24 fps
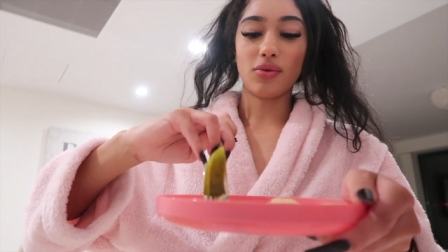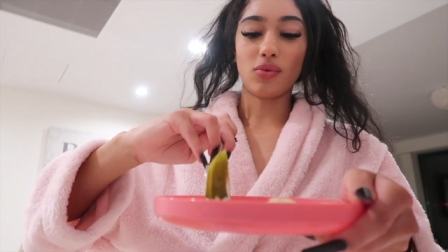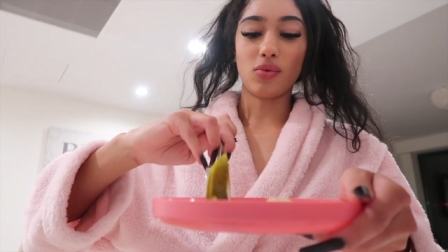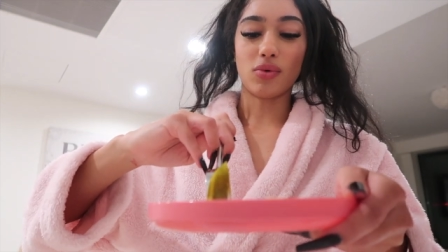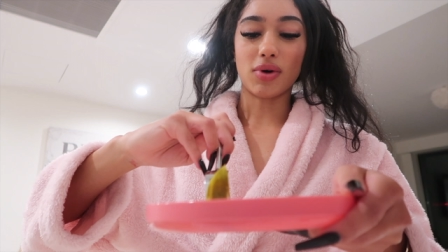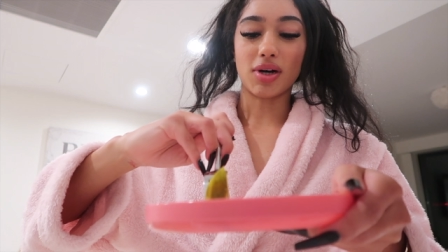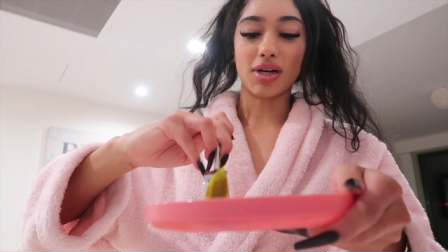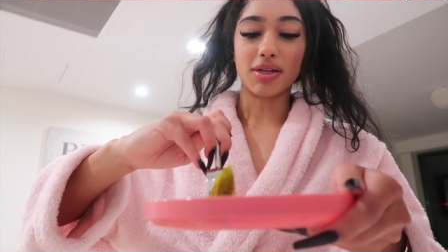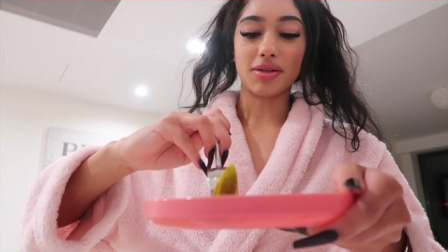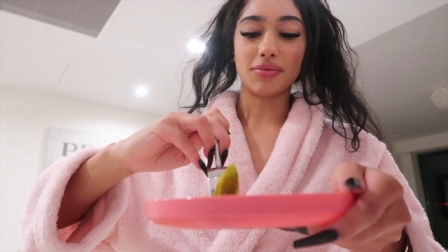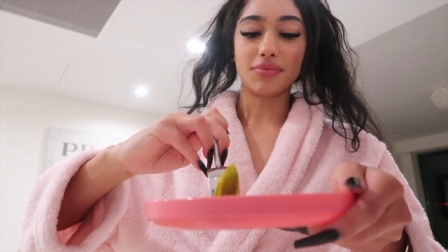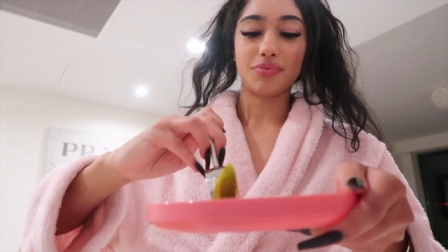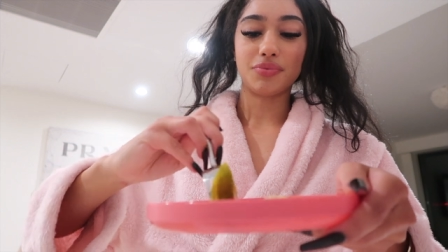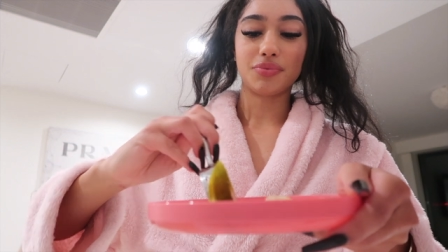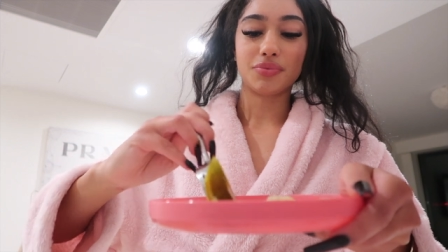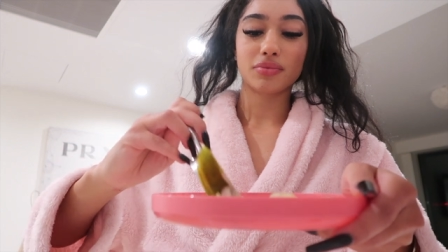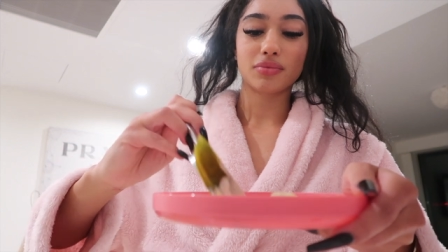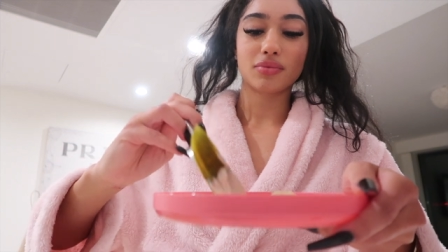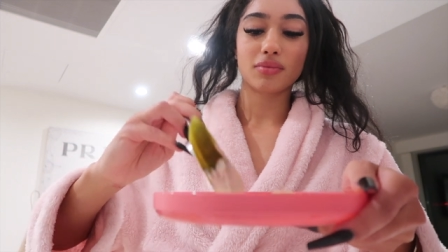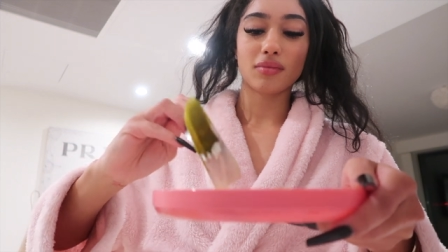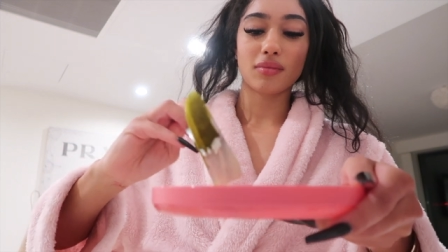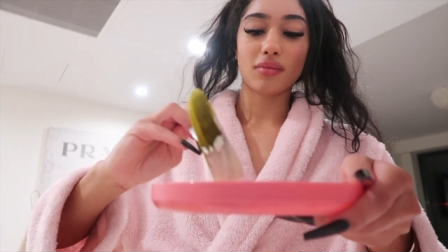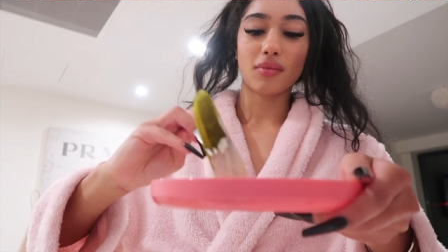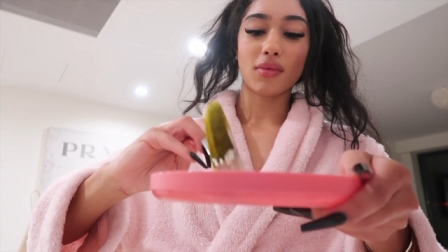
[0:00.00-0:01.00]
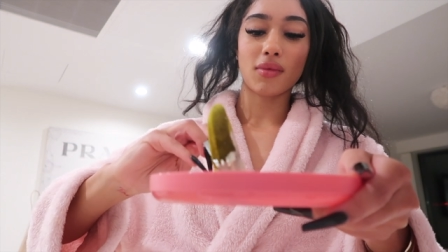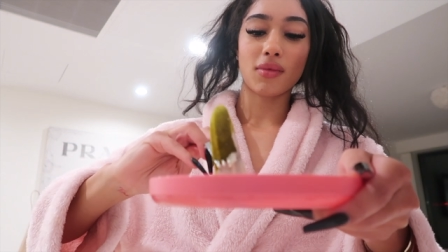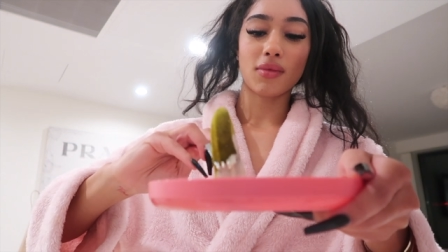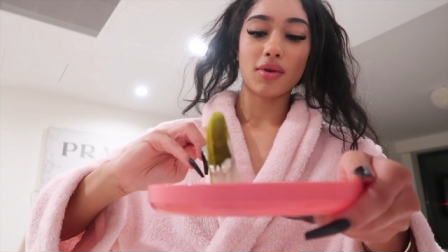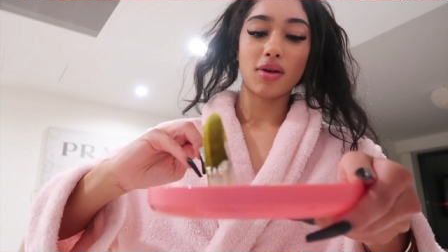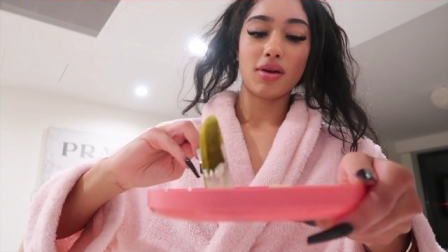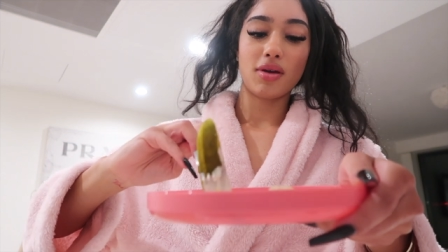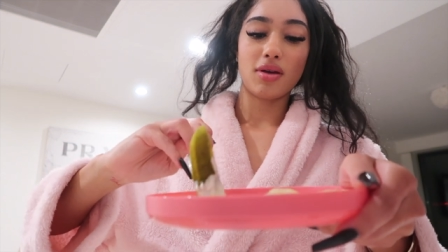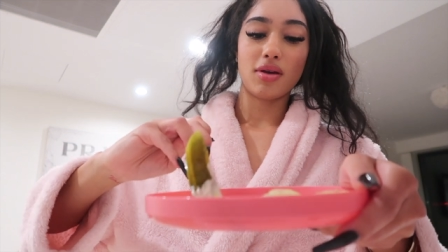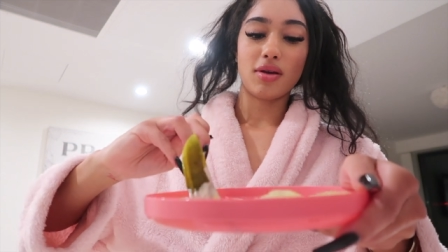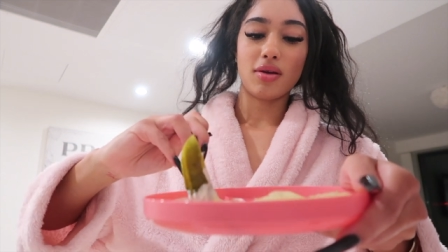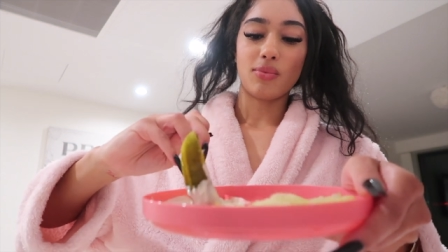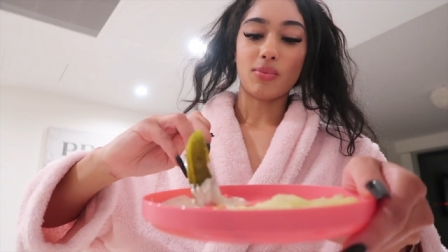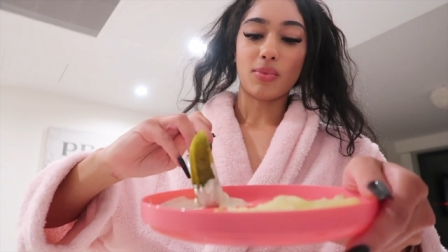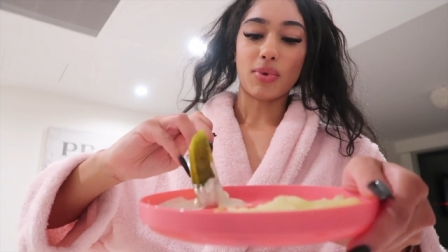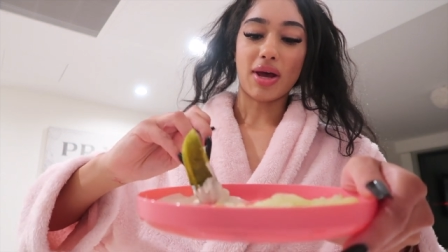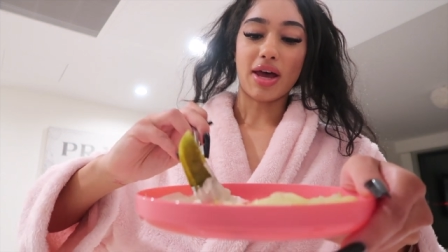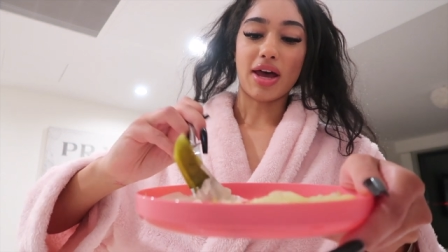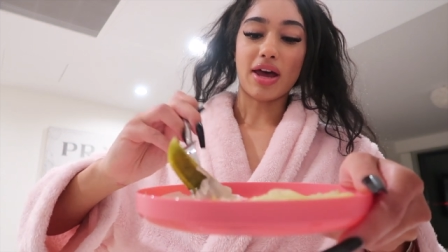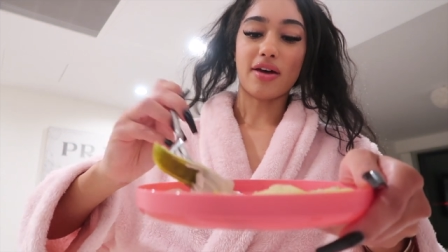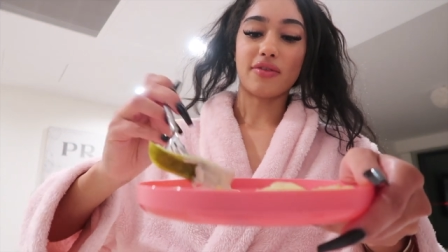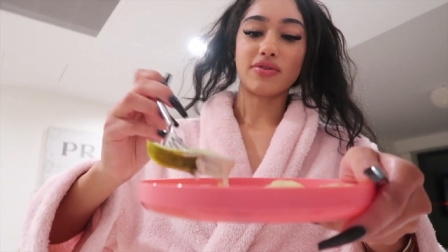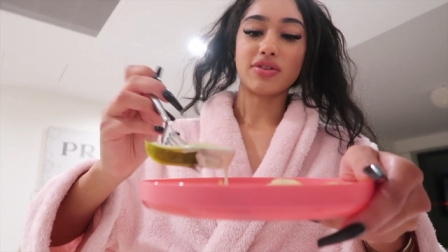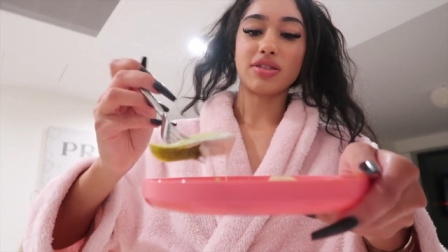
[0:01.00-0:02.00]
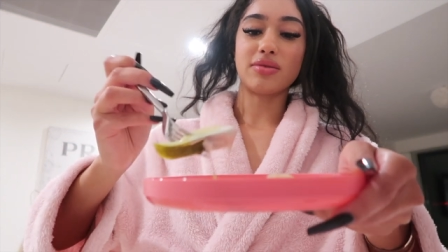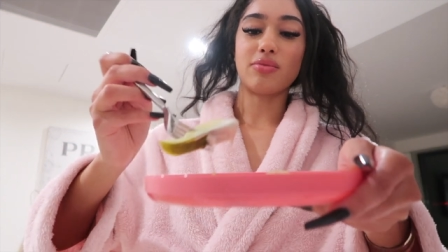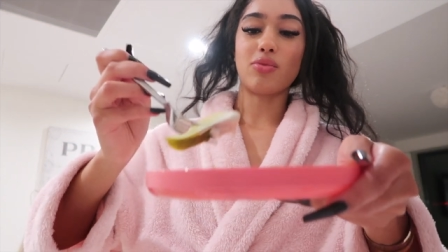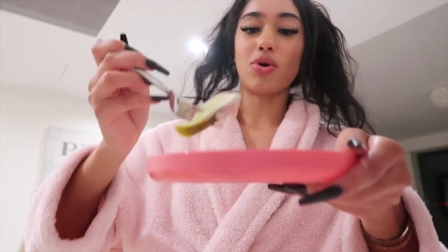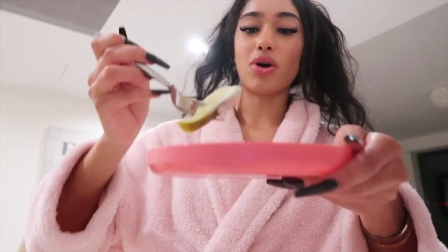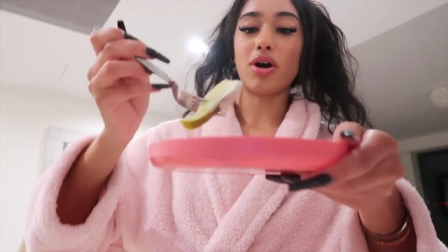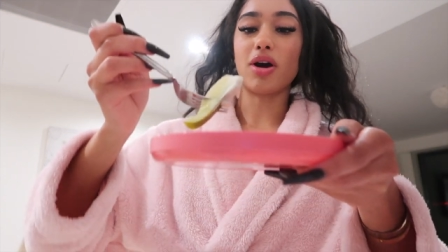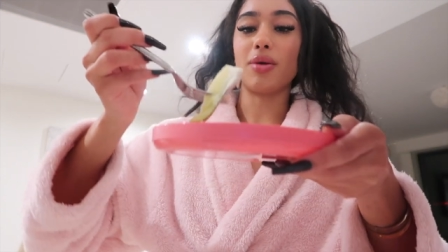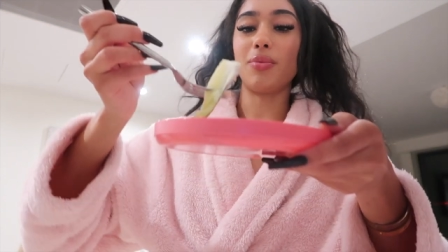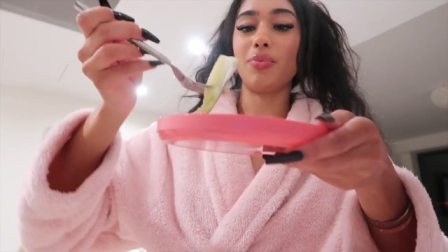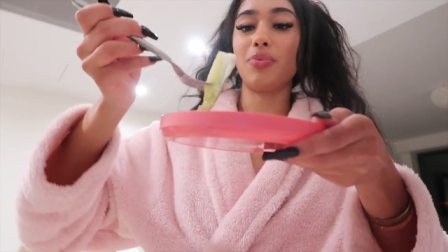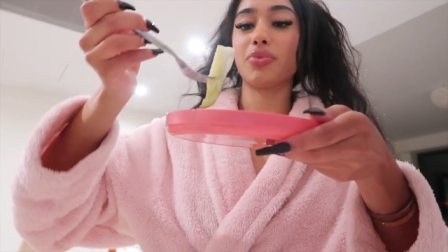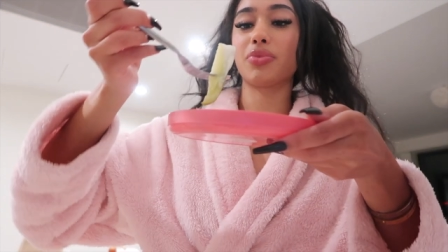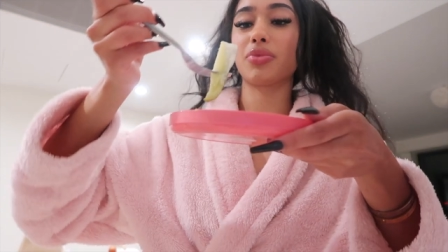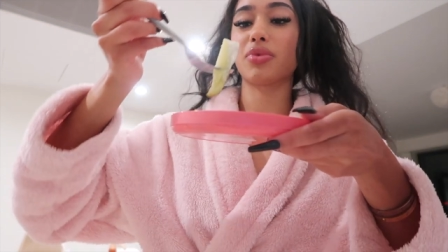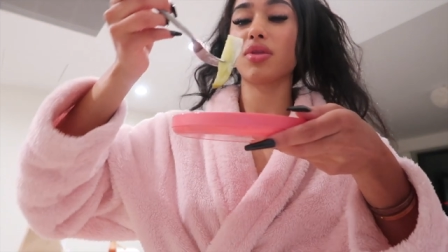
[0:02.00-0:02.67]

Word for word: one. I have some more.